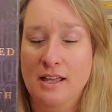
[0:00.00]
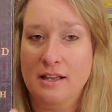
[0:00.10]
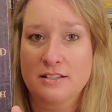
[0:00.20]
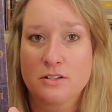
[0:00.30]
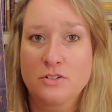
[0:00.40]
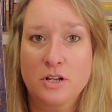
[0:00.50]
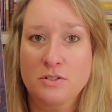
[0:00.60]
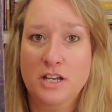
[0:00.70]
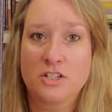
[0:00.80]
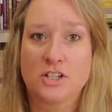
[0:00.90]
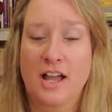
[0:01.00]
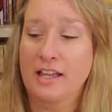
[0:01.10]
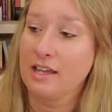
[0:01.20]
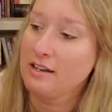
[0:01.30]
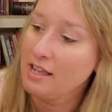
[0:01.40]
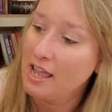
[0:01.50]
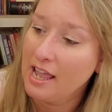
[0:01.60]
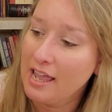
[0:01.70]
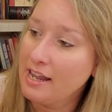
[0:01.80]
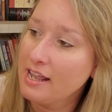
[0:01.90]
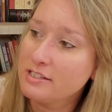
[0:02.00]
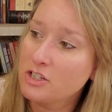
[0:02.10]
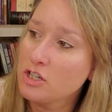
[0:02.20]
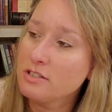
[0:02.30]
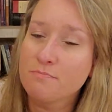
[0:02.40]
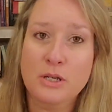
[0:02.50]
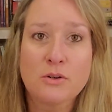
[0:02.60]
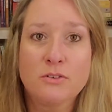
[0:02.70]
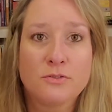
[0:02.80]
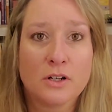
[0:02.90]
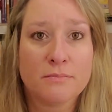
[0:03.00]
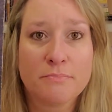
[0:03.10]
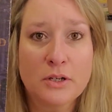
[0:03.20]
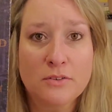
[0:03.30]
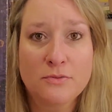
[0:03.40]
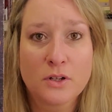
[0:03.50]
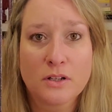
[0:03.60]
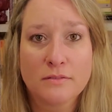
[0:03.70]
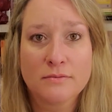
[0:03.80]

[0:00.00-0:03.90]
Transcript: because there's no dust jacket, and it's just beautiful, beautiful.